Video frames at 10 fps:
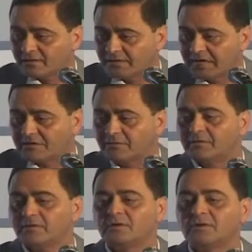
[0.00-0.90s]
now
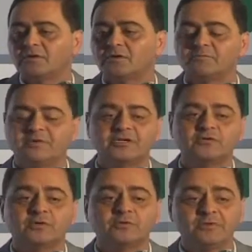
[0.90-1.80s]

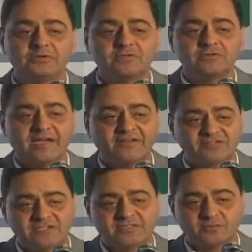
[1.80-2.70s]
compared to what we used to
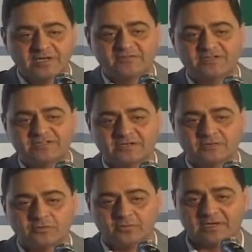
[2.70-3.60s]
have just 12 years
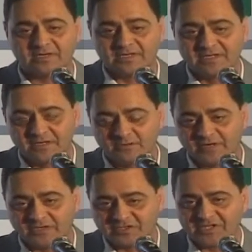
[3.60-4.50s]
ago.
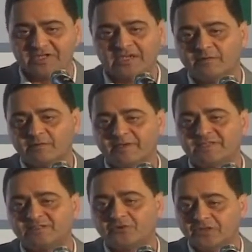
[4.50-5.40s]
We are trying our
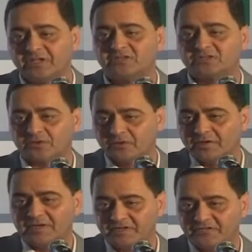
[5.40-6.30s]
best to reach
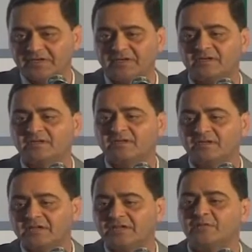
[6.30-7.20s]
only the figure
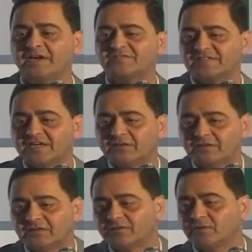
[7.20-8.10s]
that we have
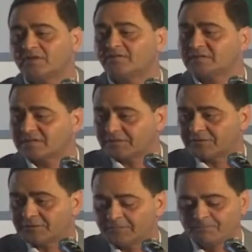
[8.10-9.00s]
started 12 years
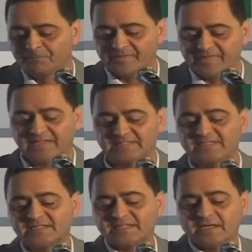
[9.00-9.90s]
ago.
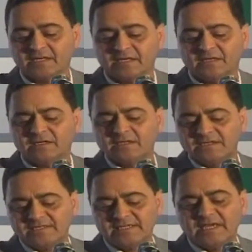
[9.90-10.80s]
That's the cycle.
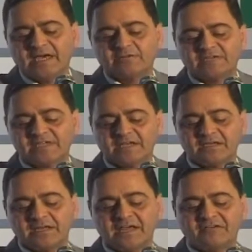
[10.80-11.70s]
See how the
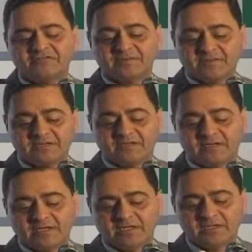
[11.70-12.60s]
cycle have
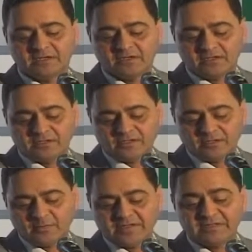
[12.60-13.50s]
dramatically
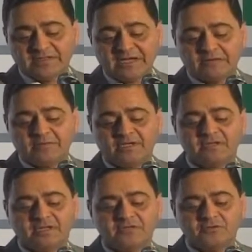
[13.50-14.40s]
went down
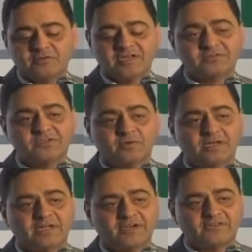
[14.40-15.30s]
in the year
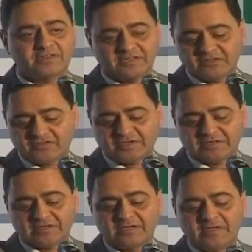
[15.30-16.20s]
2001 after the
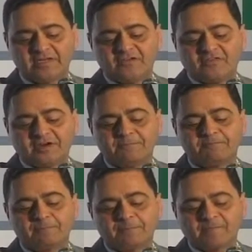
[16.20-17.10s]
Intifada,
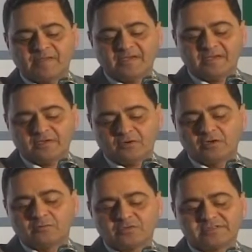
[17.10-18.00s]
from
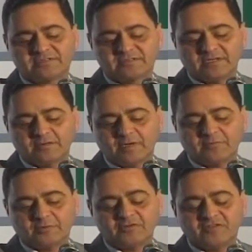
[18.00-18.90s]
almost
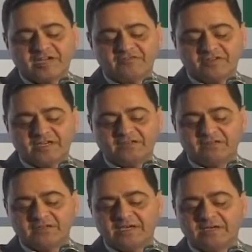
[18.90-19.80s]
1.5 in
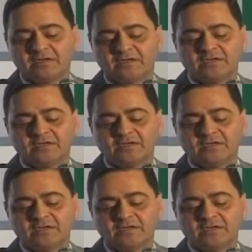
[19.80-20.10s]
99